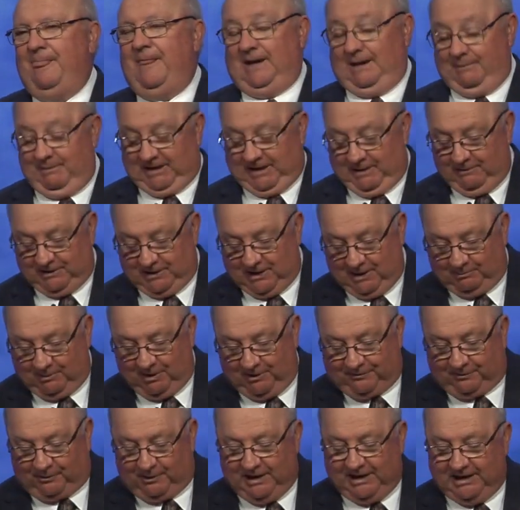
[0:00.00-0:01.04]
Let me give you number
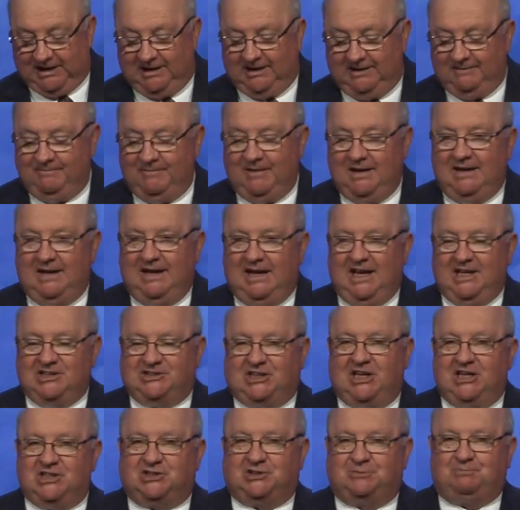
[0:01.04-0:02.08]
3
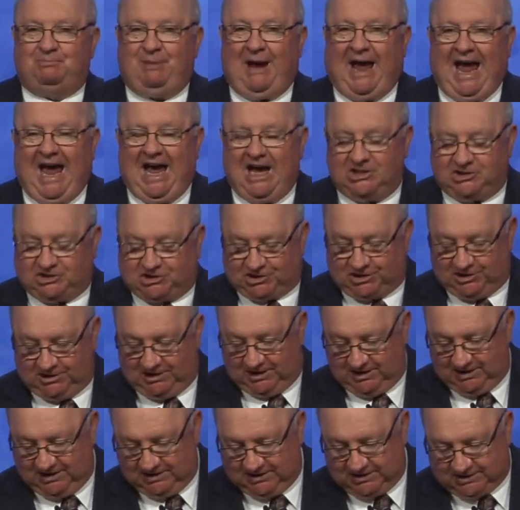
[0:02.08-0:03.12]
is his
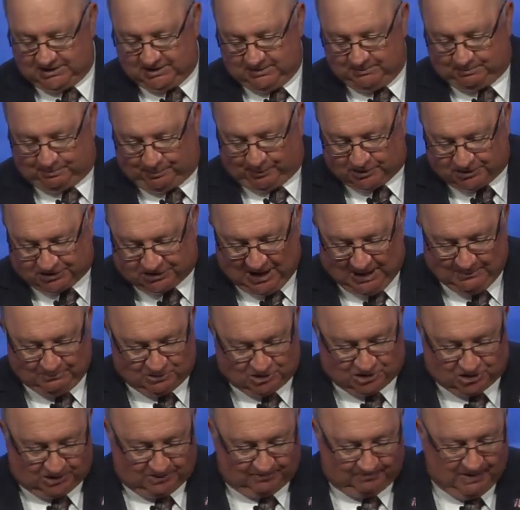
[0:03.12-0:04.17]
passionate
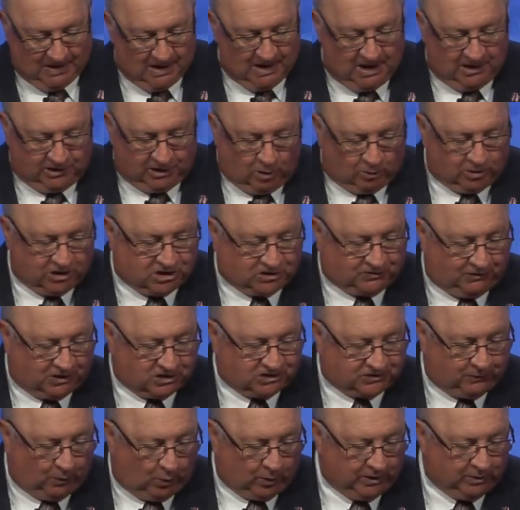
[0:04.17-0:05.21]
perception. Notice
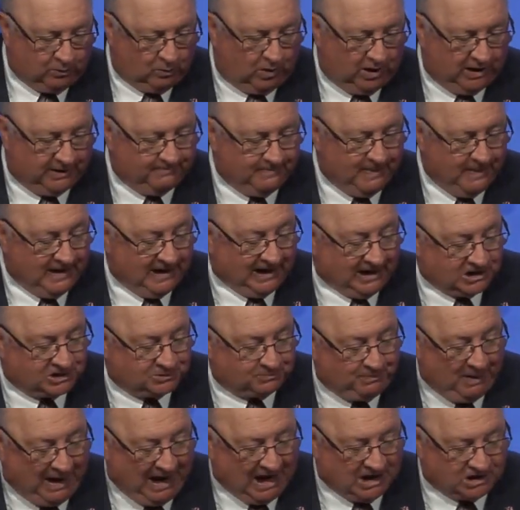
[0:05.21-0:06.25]
verse 41 his
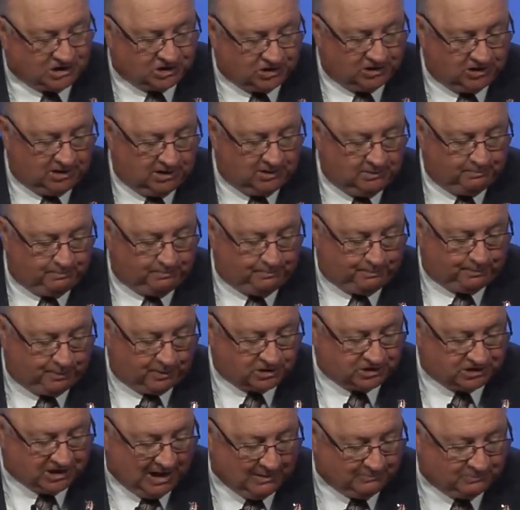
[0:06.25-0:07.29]
passionate
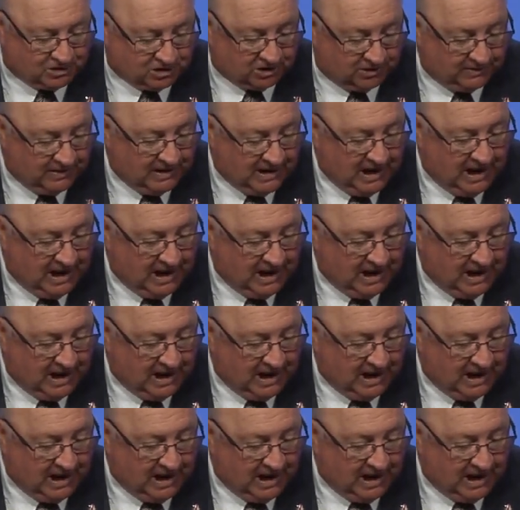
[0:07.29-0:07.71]
perception.